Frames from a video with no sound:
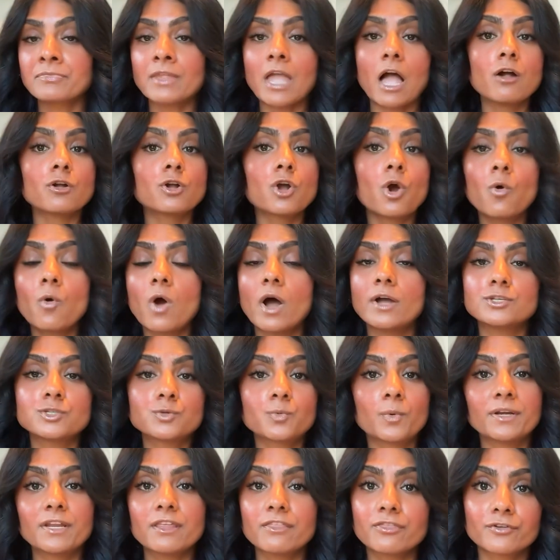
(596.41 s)
I'll go on
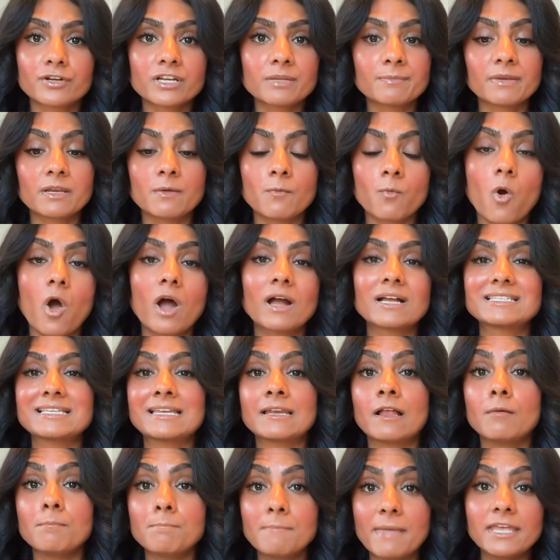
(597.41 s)
20, 30-minute walks,
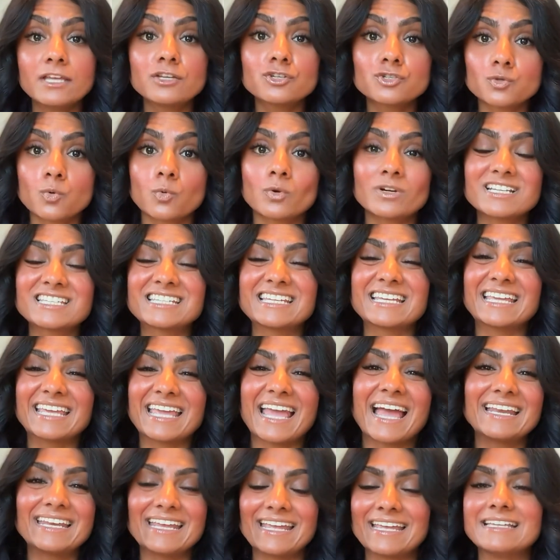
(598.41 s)
and I'll make sure to
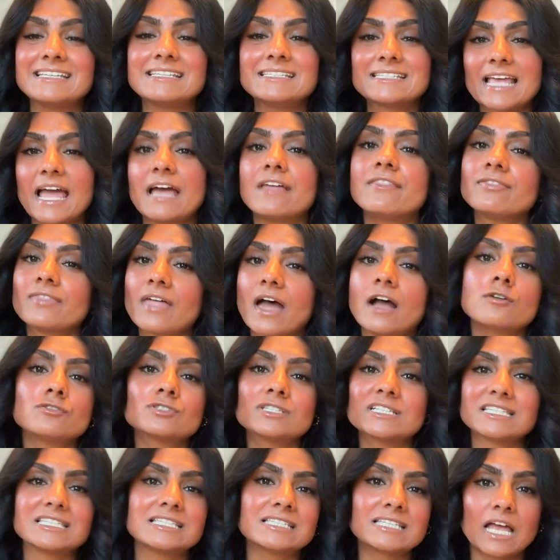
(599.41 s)
get in
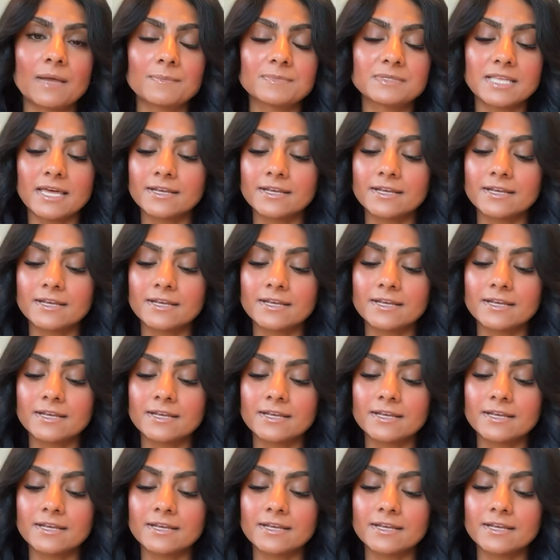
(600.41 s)
10,000 steps.